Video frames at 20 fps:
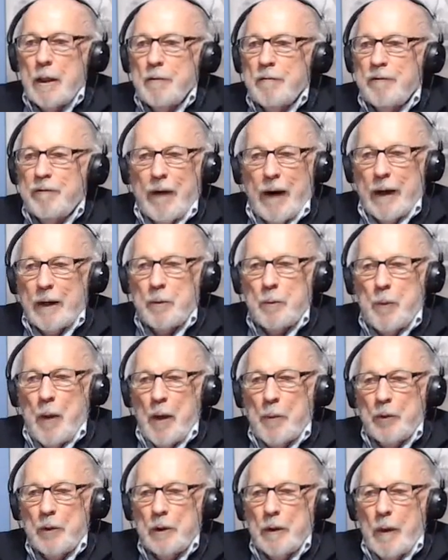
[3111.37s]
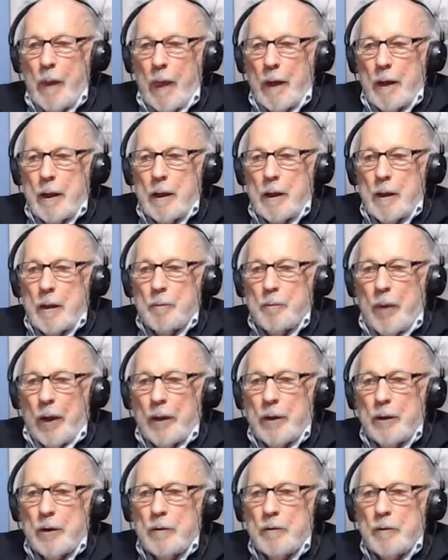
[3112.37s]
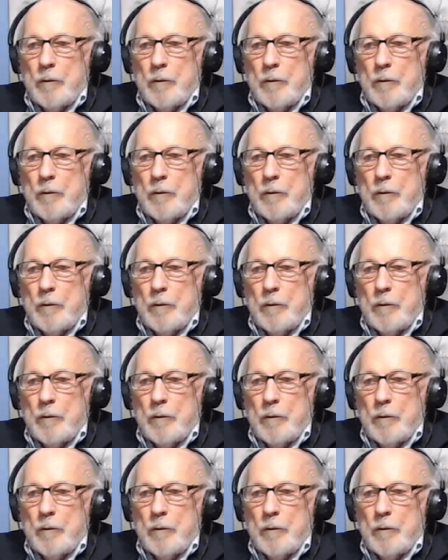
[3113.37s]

fine people, but